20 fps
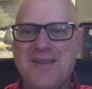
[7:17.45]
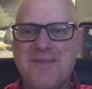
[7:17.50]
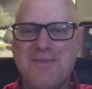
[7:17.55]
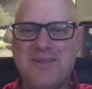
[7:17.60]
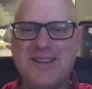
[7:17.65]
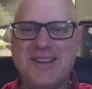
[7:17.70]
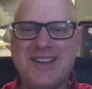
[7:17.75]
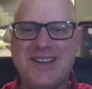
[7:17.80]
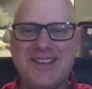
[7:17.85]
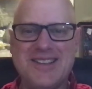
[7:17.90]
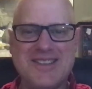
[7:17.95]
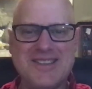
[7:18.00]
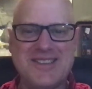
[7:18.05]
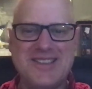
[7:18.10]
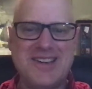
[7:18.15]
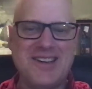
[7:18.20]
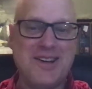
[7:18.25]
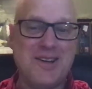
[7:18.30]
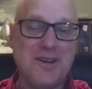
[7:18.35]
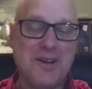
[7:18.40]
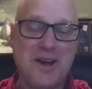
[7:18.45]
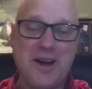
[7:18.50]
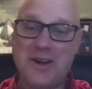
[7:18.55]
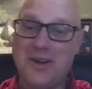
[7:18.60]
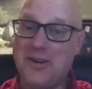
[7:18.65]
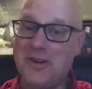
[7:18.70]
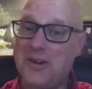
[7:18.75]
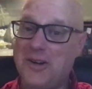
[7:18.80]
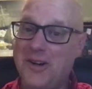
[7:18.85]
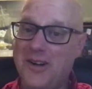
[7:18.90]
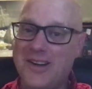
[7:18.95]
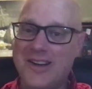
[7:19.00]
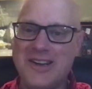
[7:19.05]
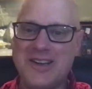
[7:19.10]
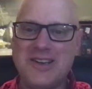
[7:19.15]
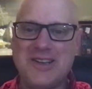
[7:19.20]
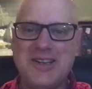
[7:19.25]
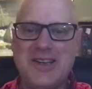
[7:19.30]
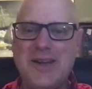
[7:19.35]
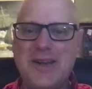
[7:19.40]
because they are not at all in
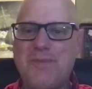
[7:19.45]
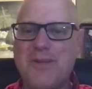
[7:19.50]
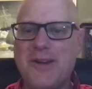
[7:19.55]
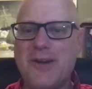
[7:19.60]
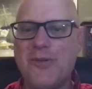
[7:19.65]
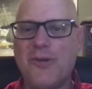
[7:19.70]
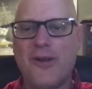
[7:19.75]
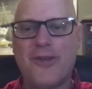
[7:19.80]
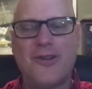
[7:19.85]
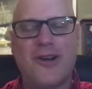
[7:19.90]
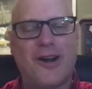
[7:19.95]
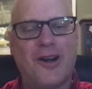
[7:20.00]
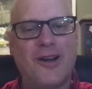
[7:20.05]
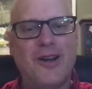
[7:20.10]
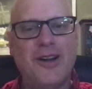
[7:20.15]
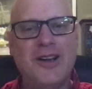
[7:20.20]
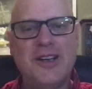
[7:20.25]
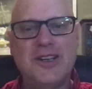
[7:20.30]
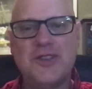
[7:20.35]
keeping with our